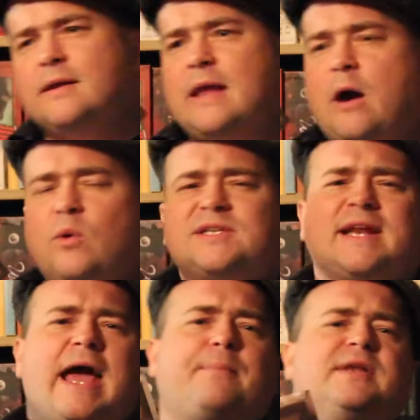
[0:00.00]
Now, what's
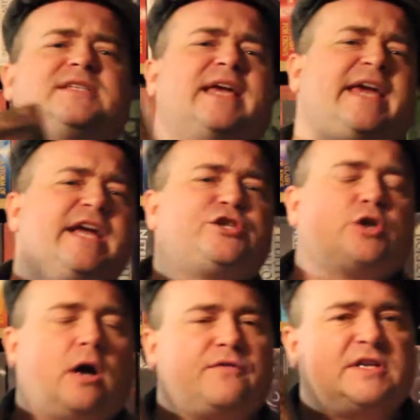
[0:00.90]
going to happen is each
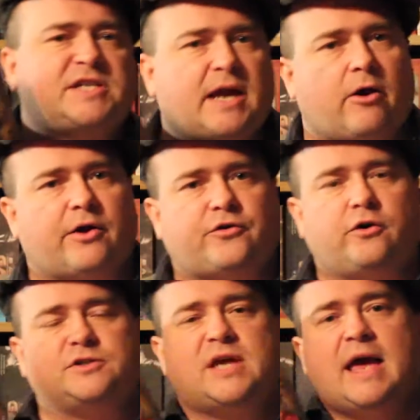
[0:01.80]
of these
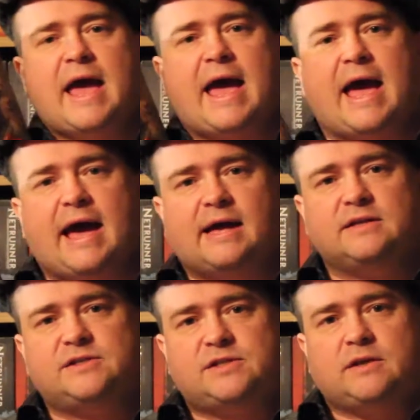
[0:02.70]
characters
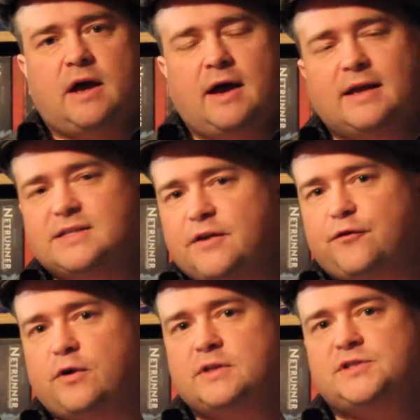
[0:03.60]
has a uh,
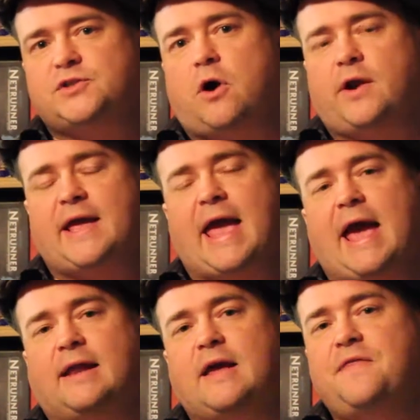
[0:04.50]
different starting
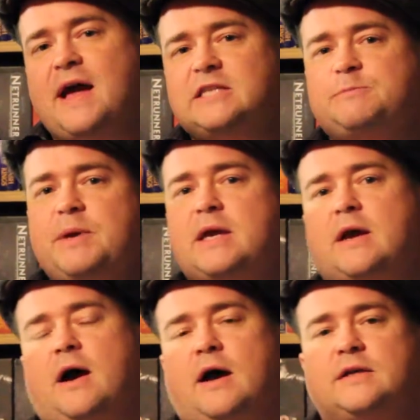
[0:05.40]
hand, and that's
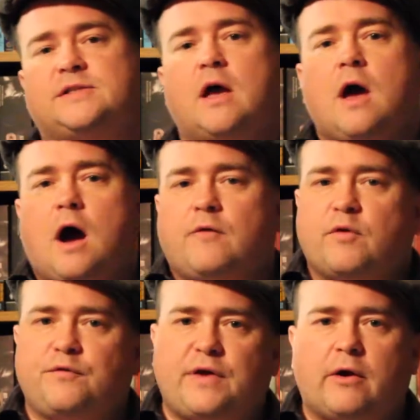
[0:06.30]
because of
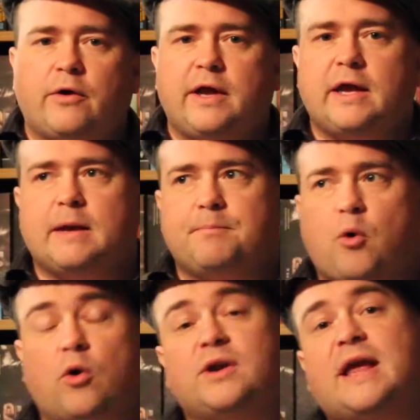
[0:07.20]
a very
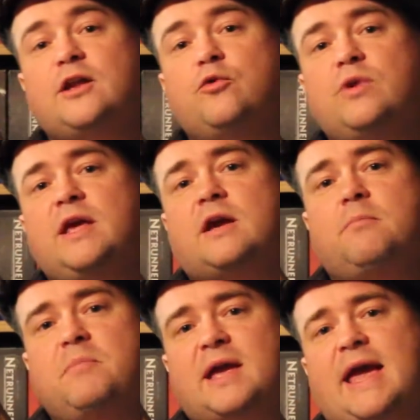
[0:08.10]
important and
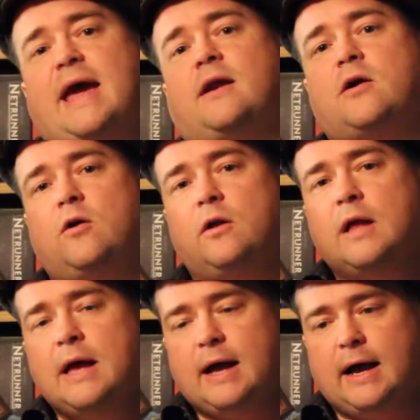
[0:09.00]
unique mechanical
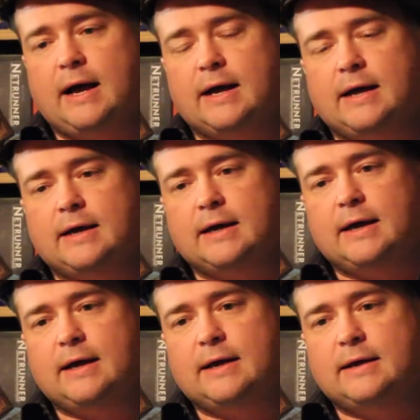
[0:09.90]
uh,
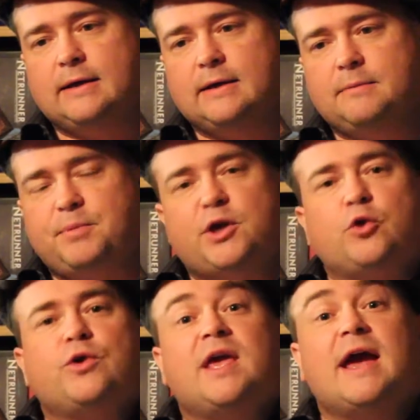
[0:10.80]
uh,
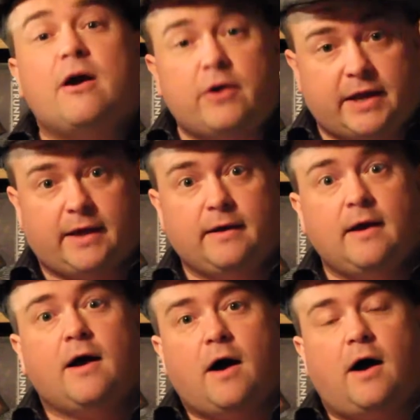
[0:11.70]
peculiarity
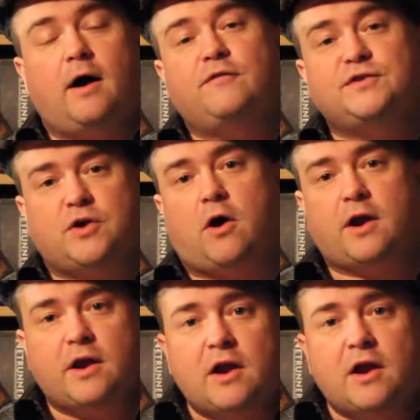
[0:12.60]
of Dark